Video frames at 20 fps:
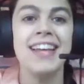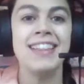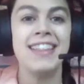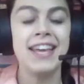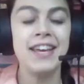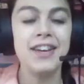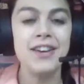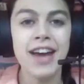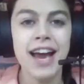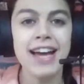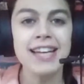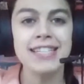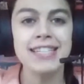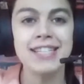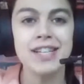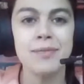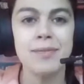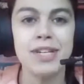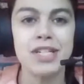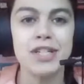Thank you guys
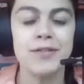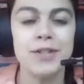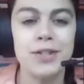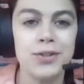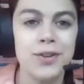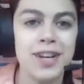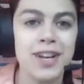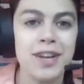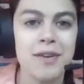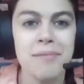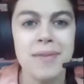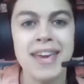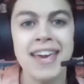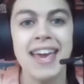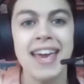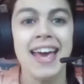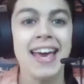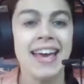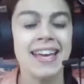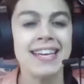so much for joining
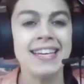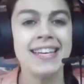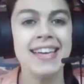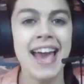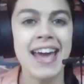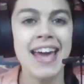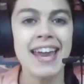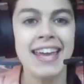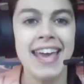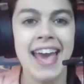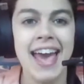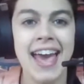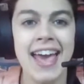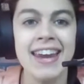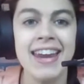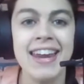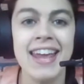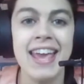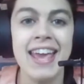me yet again.